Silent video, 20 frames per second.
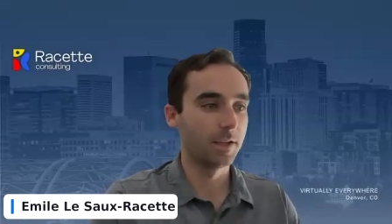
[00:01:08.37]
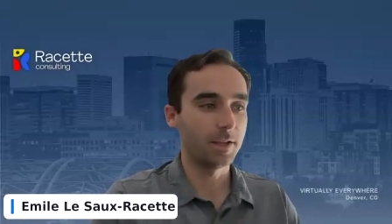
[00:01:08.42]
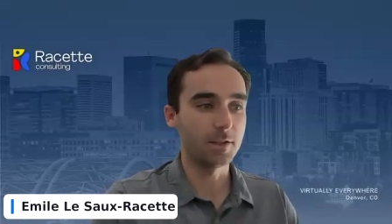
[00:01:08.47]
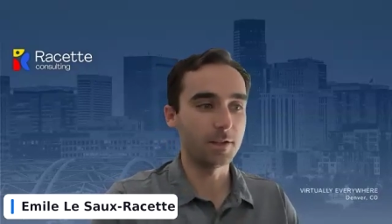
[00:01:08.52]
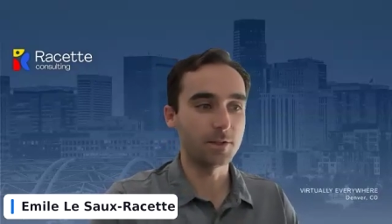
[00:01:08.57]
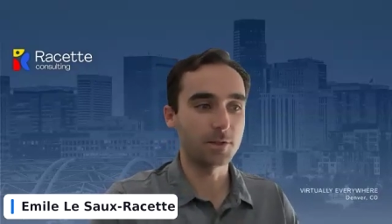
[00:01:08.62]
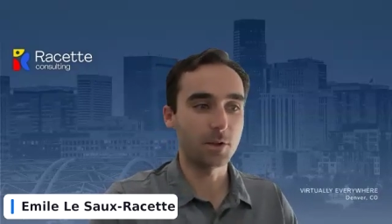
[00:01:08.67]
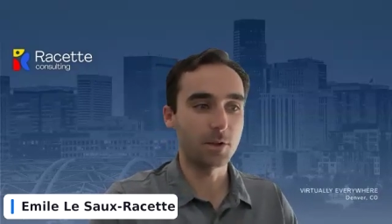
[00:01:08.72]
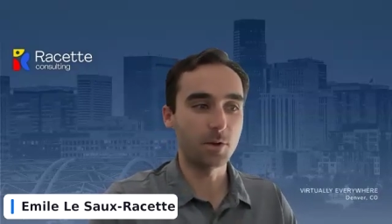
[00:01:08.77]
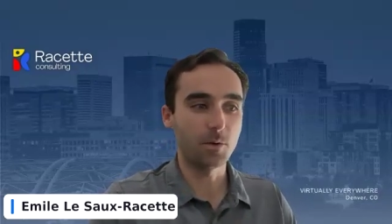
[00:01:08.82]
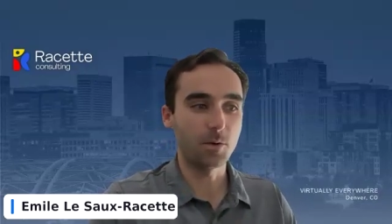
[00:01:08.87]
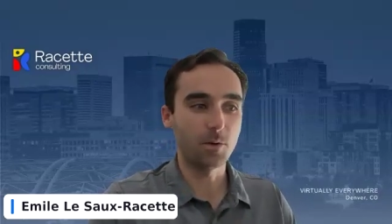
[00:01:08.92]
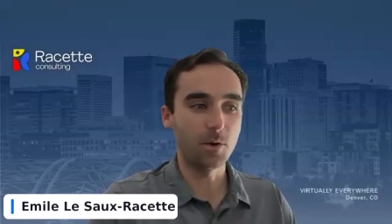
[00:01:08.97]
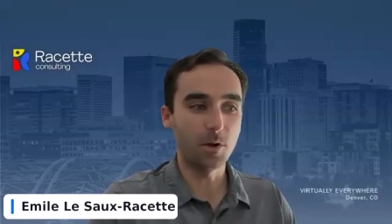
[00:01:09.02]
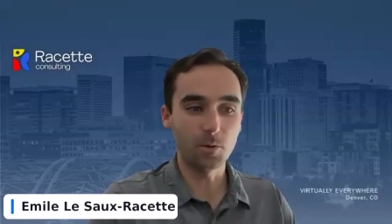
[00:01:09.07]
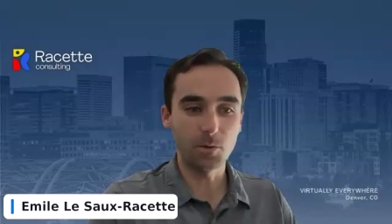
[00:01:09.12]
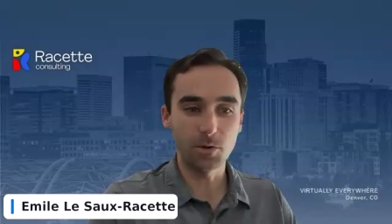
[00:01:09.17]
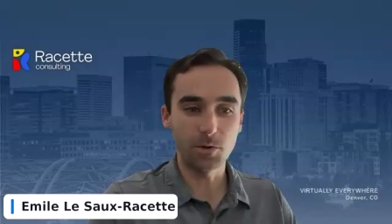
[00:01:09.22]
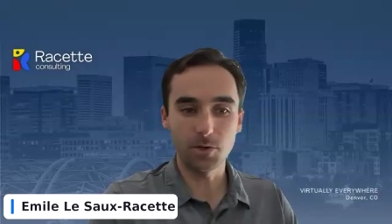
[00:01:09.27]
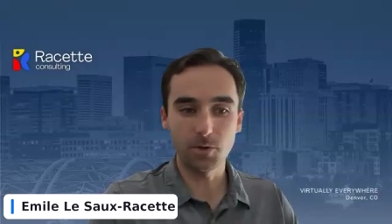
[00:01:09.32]
And so
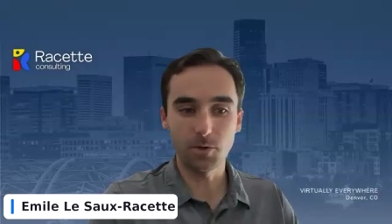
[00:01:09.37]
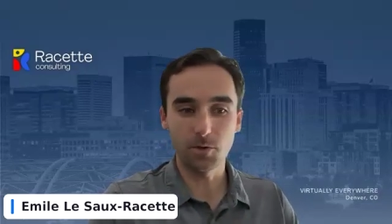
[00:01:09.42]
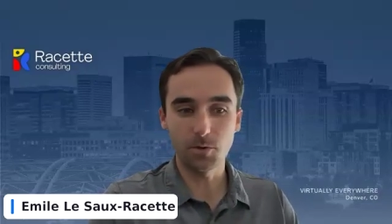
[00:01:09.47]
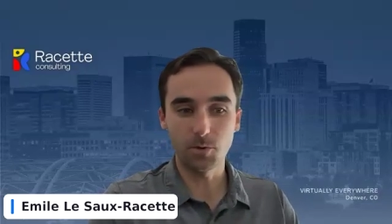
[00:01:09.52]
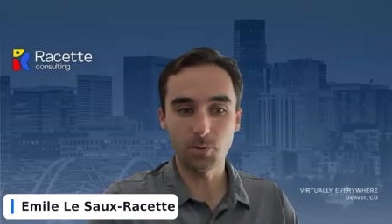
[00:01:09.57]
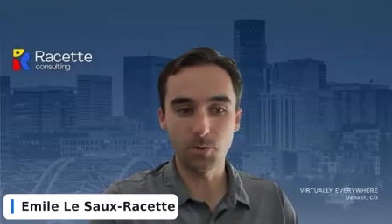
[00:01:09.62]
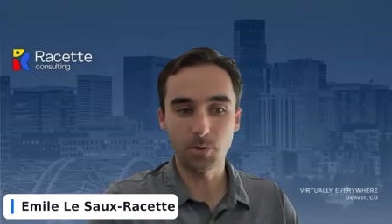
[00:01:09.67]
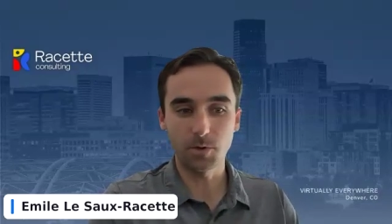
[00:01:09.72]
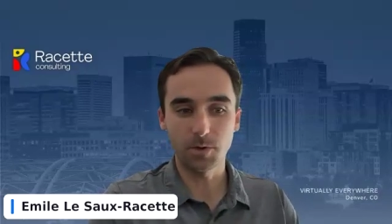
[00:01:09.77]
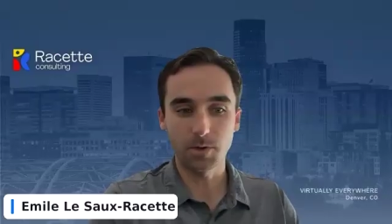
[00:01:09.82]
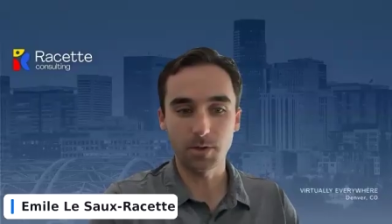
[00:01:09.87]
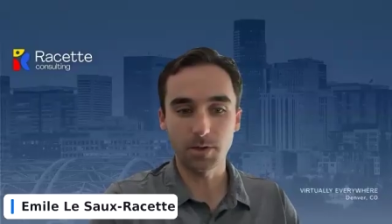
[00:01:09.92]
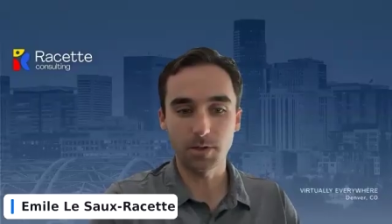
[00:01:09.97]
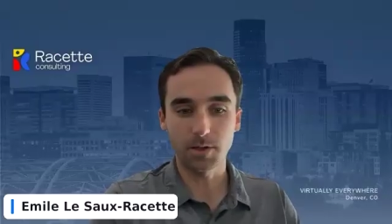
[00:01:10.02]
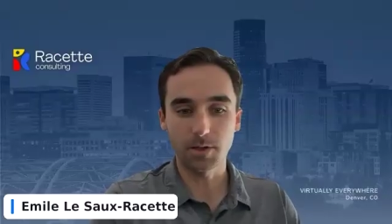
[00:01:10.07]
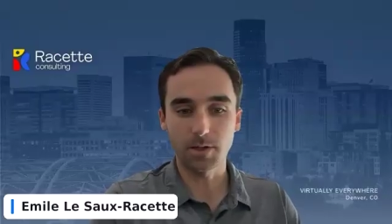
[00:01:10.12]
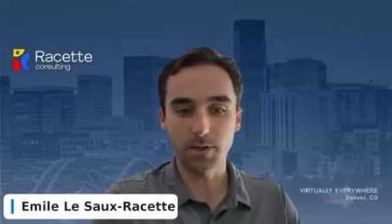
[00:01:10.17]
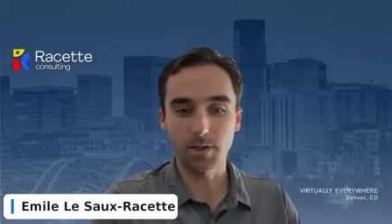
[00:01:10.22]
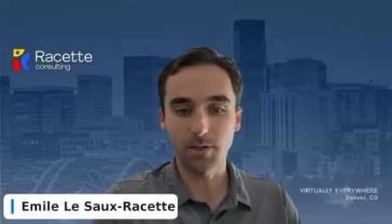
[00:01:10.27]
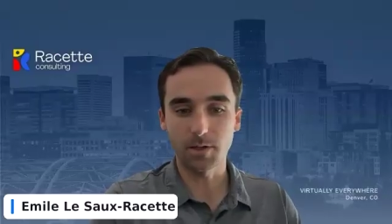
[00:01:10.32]
all we do
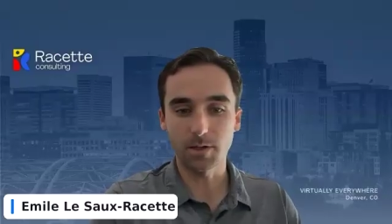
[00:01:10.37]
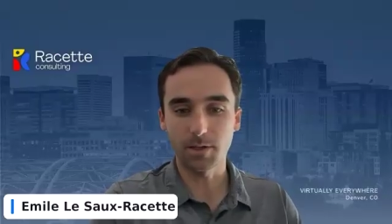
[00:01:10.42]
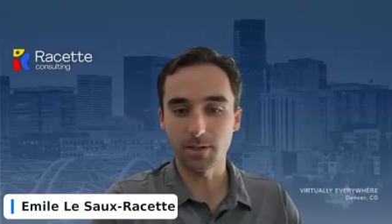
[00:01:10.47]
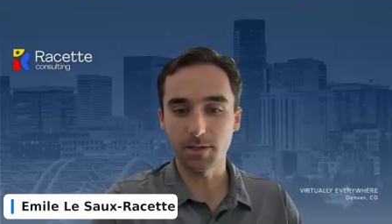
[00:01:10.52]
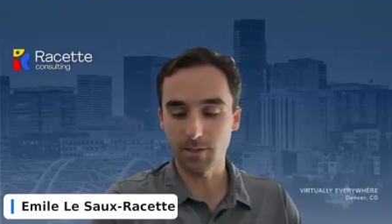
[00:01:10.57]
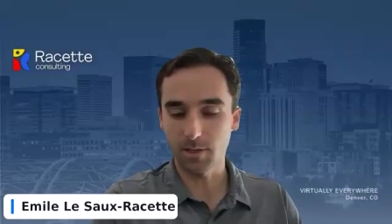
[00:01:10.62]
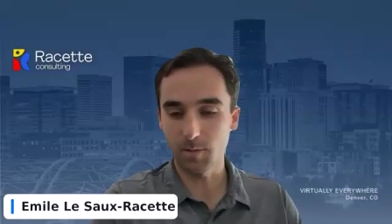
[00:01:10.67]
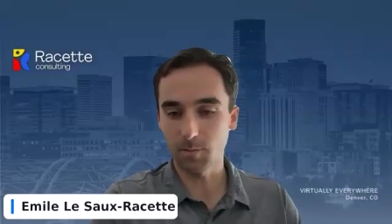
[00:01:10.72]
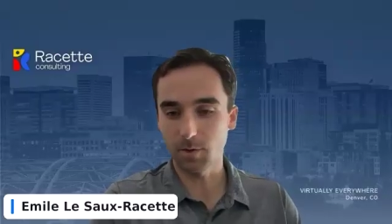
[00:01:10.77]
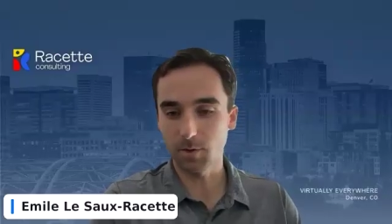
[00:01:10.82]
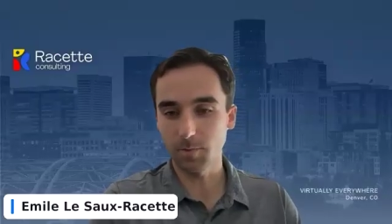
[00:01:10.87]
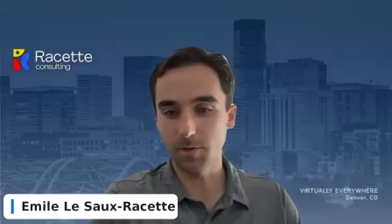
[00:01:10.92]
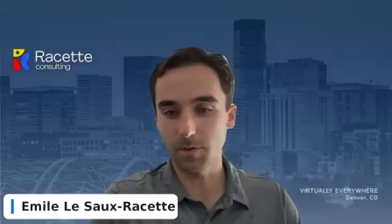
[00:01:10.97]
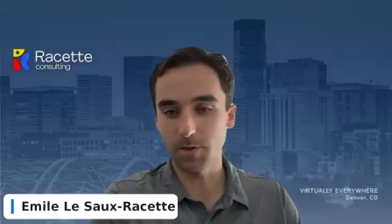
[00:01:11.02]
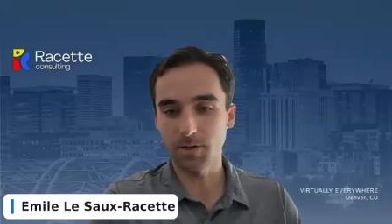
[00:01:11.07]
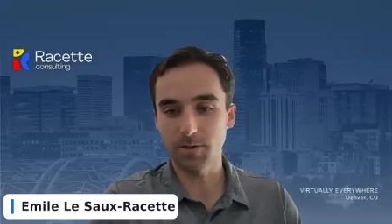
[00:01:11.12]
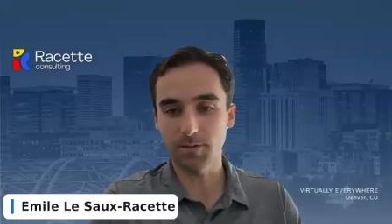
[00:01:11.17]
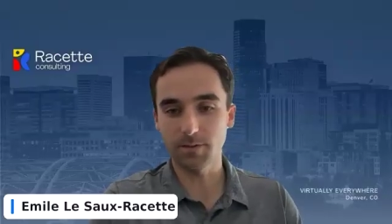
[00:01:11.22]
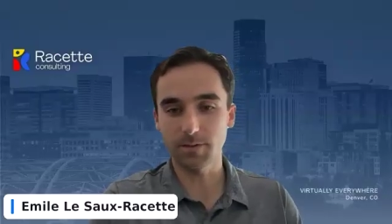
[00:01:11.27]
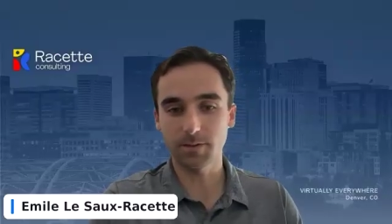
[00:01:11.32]
is
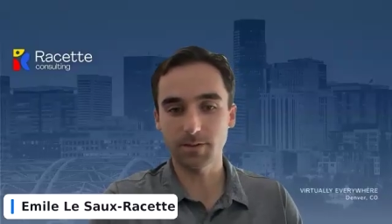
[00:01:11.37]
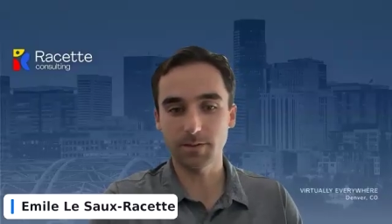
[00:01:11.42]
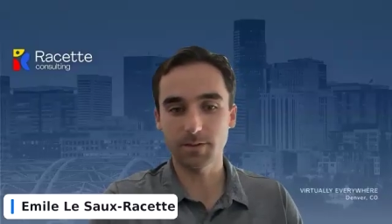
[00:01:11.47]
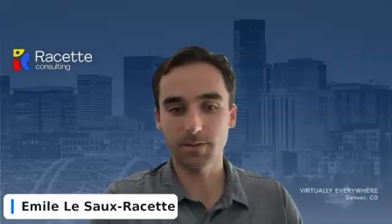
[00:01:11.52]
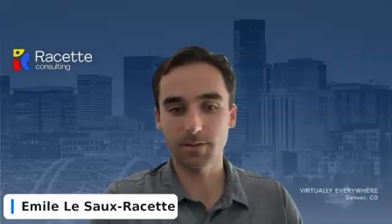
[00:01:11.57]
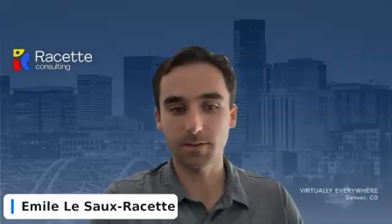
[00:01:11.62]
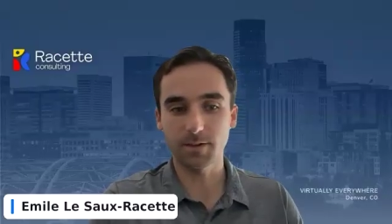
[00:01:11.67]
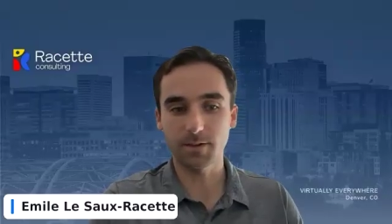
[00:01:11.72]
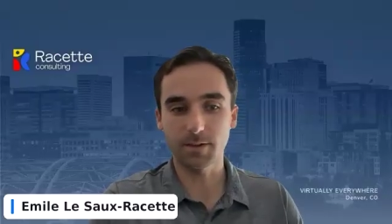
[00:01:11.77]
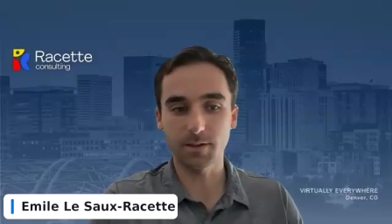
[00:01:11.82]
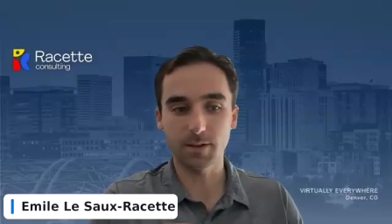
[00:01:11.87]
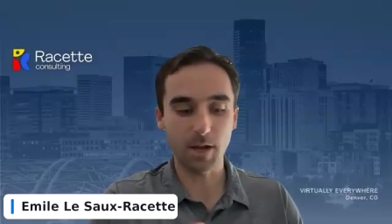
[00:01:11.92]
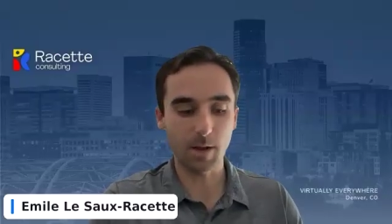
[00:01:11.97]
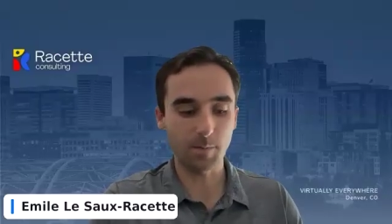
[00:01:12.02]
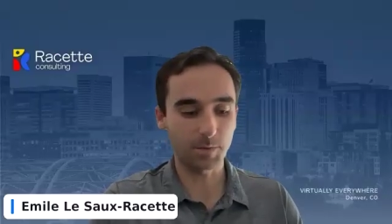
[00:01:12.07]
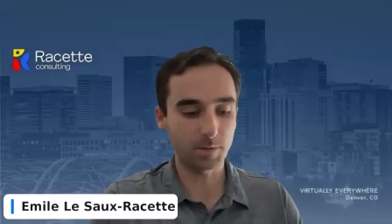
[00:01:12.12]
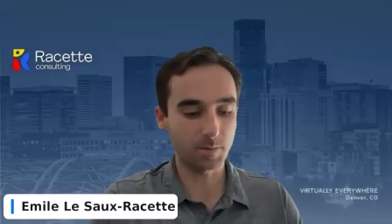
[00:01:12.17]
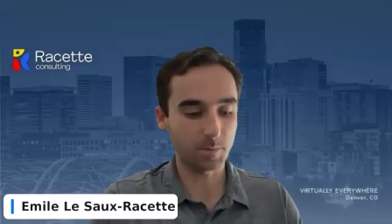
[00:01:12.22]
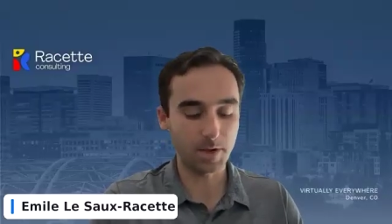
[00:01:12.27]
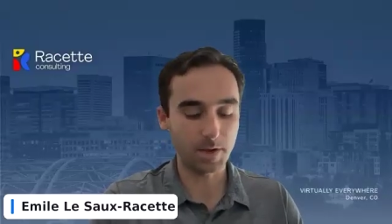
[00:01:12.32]
implement,
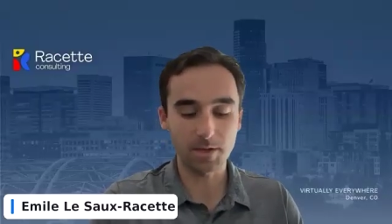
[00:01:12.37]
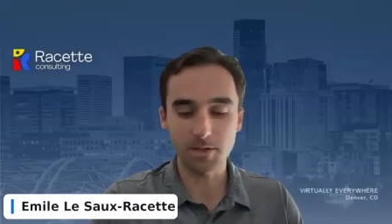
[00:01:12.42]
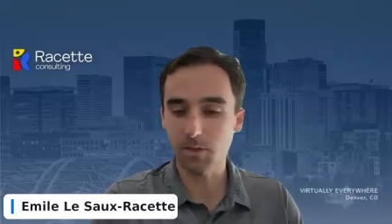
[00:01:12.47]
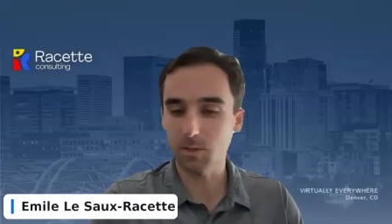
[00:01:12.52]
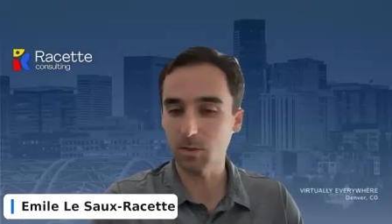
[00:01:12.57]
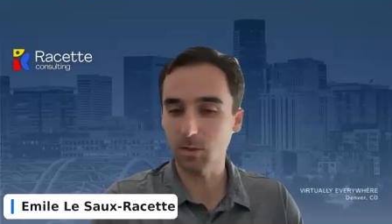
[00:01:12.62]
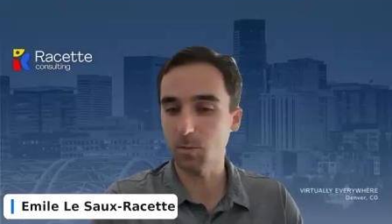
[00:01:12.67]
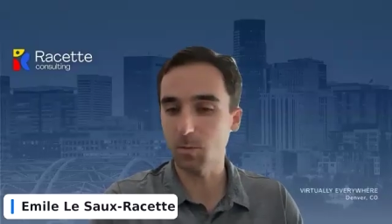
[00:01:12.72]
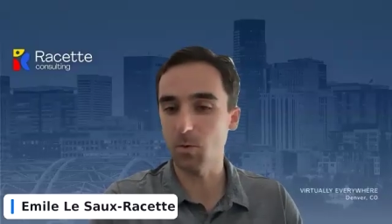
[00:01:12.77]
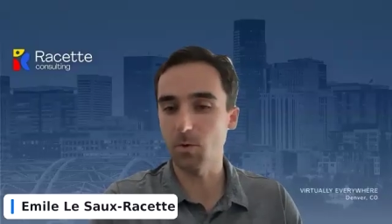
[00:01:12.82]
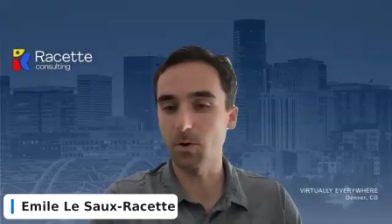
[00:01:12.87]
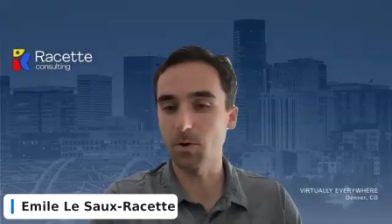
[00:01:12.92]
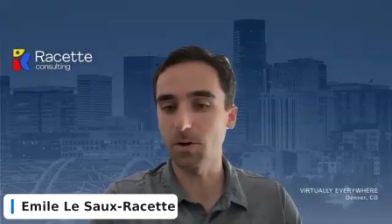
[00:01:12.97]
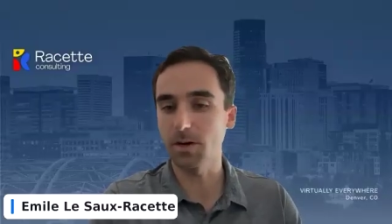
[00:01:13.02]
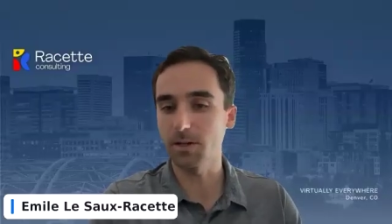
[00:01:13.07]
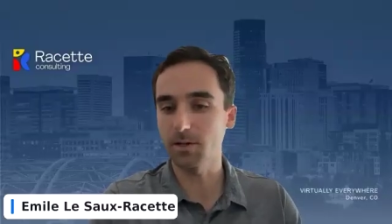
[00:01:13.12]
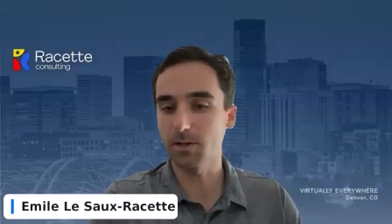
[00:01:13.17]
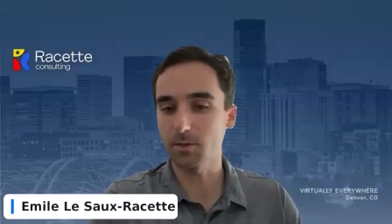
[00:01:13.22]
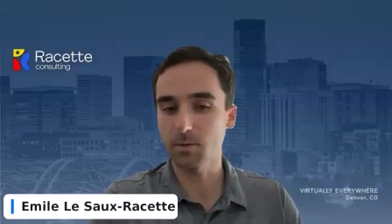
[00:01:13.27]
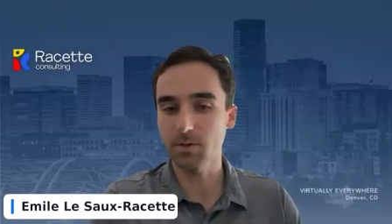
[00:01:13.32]
optimize, support
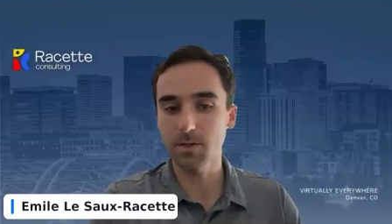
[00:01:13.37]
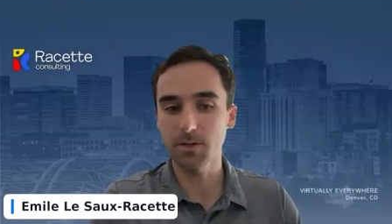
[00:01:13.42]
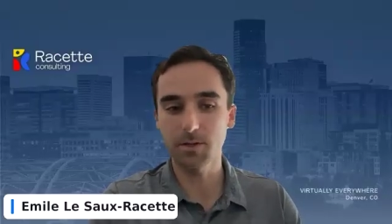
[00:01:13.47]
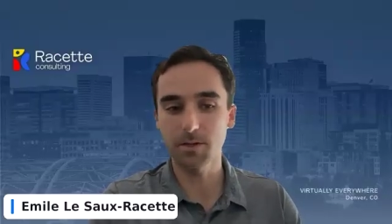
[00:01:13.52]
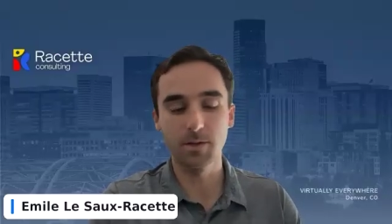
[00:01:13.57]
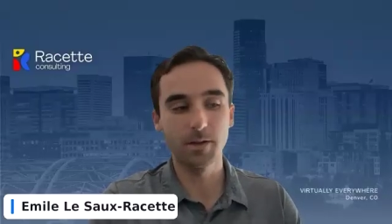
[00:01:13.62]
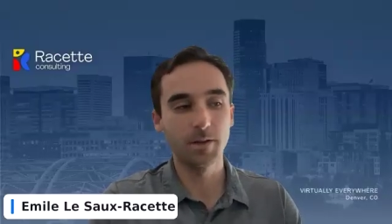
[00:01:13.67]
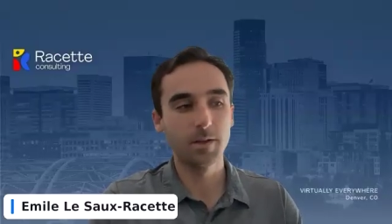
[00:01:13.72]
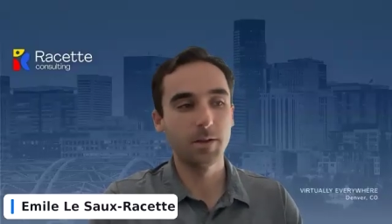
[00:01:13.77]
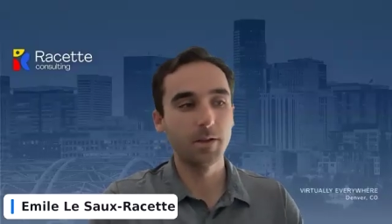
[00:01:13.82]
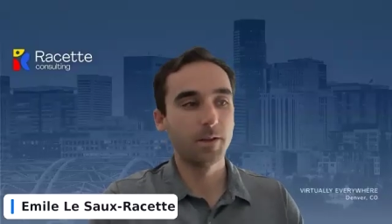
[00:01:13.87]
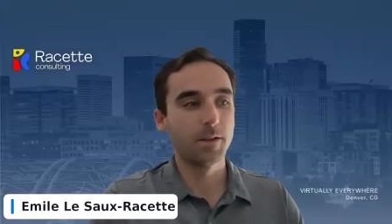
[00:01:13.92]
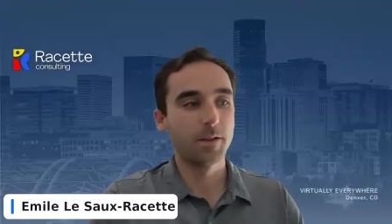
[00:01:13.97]
NetSuite.